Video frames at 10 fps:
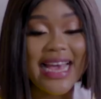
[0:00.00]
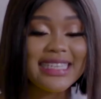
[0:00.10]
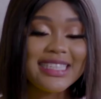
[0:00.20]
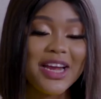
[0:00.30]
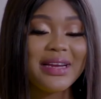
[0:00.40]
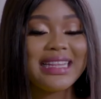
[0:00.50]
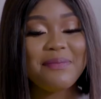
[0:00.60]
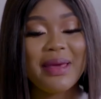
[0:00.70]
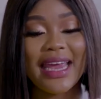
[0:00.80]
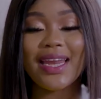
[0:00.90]
He's currently
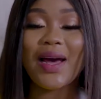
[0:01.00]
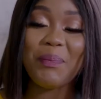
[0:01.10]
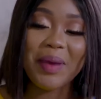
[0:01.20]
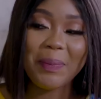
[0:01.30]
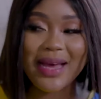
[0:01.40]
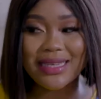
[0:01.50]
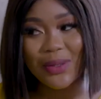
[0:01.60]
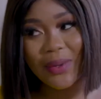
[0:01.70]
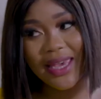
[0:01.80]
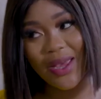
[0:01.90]
making our papers
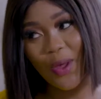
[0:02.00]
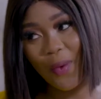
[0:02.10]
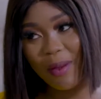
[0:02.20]
so we can go